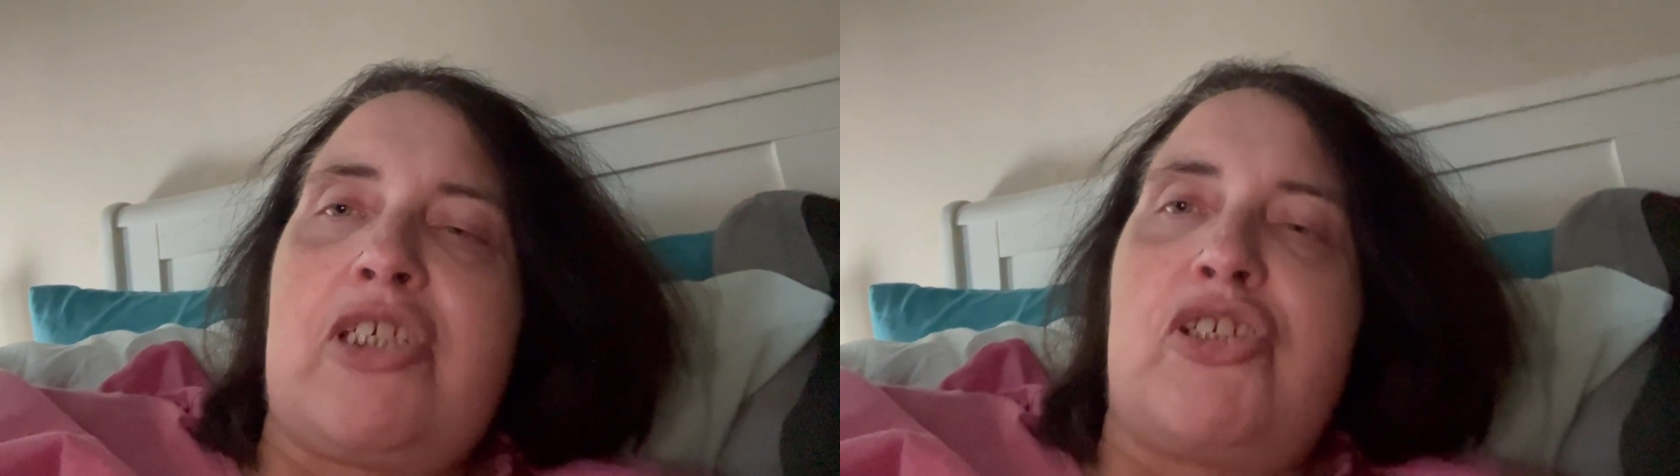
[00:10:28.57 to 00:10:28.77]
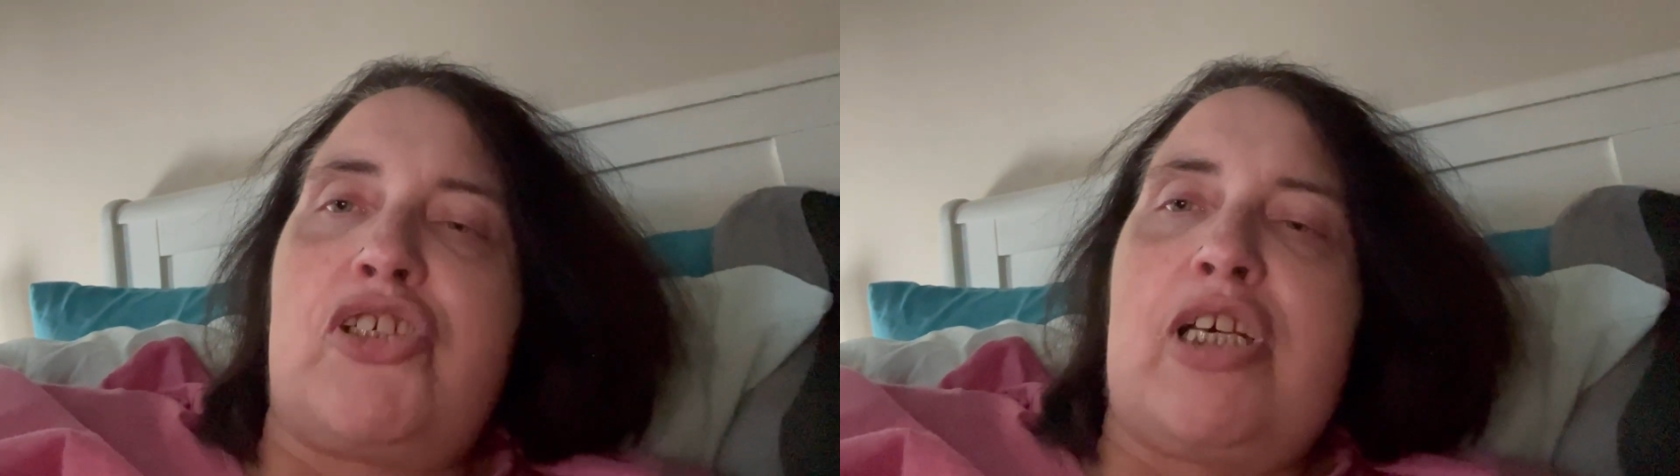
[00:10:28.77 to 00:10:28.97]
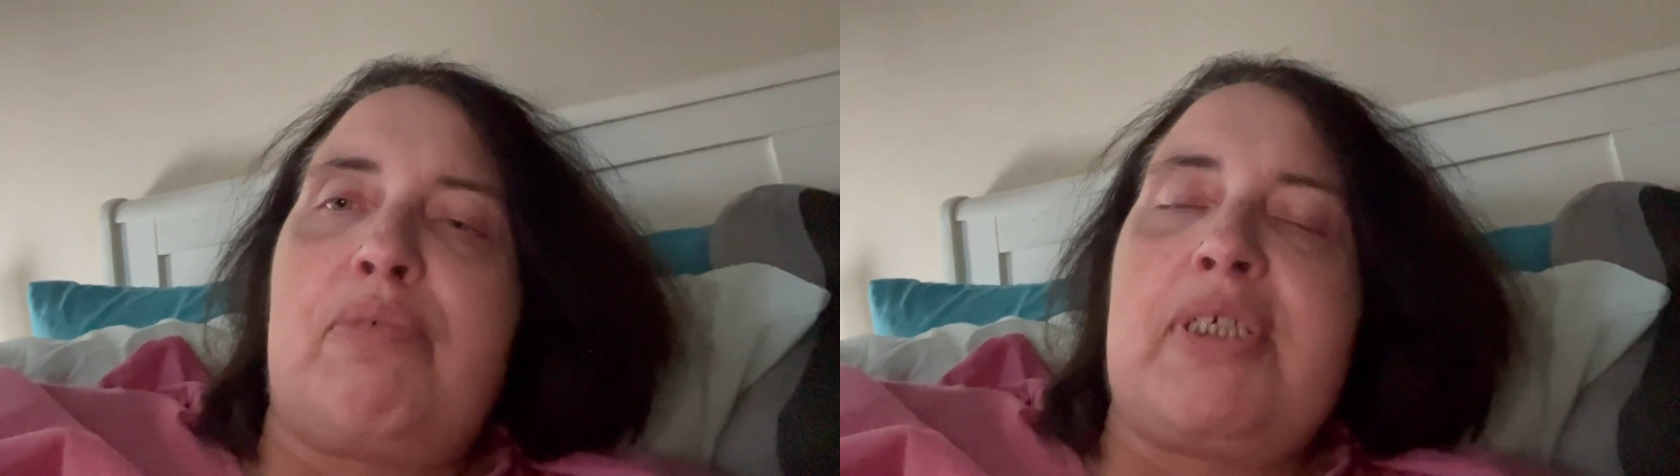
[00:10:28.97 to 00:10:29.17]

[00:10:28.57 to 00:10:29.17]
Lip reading: shall we